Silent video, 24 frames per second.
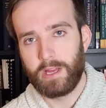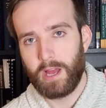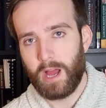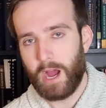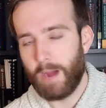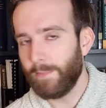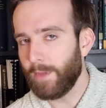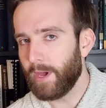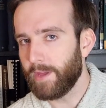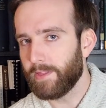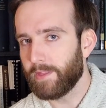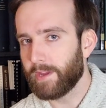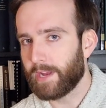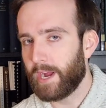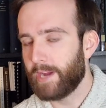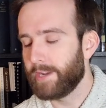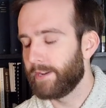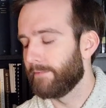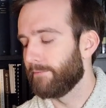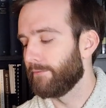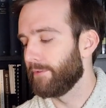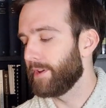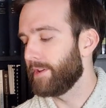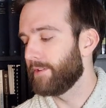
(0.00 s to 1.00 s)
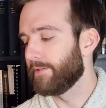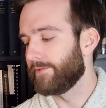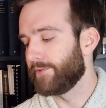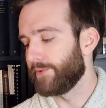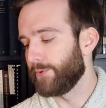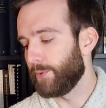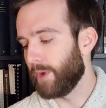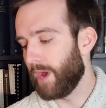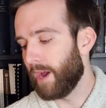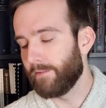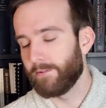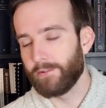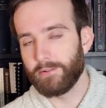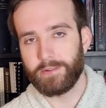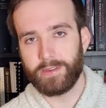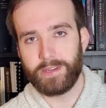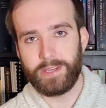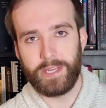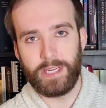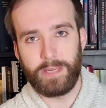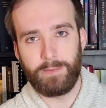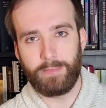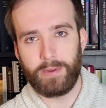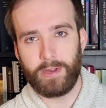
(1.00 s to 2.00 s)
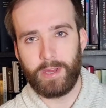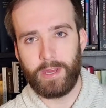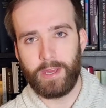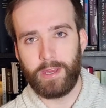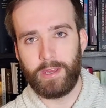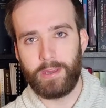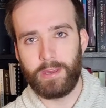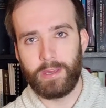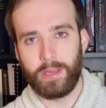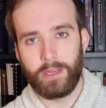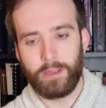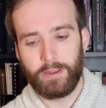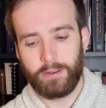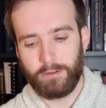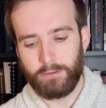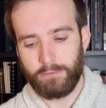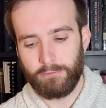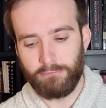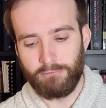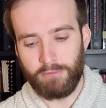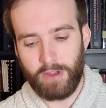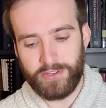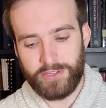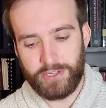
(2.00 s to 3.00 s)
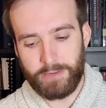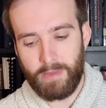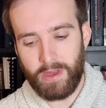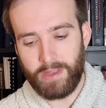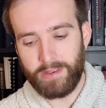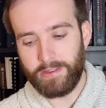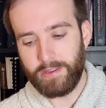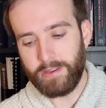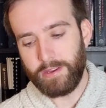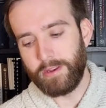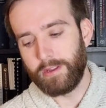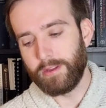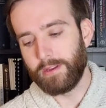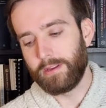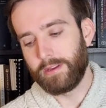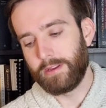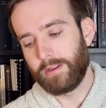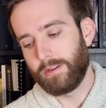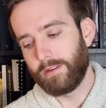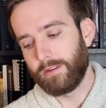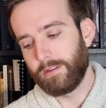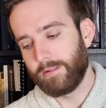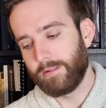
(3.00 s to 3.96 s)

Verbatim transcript: I'm not the kind of reader to ever keep a regimented